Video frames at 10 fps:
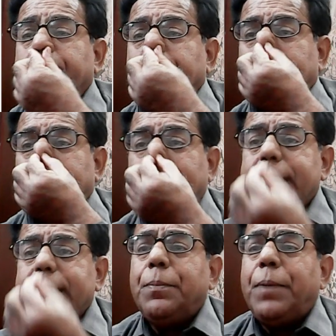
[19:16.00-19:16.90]
here
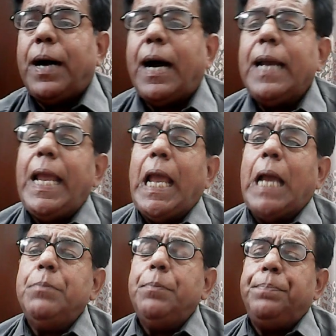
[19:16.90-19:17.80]
small
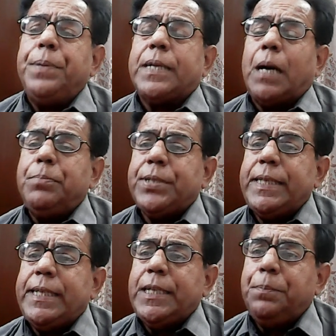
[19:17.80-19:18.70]
m becomes
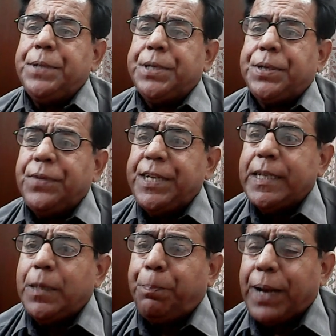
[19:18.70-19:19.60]
in
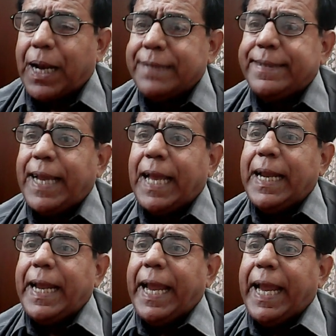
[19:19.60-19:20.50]
between plus l
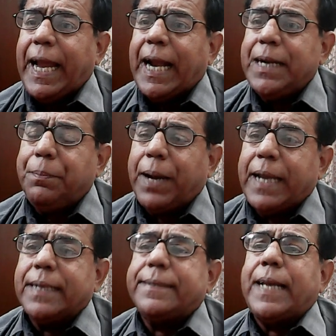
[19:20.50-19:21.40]
and
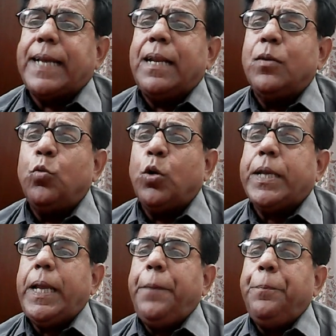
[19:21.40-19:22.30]
minus l. Okay,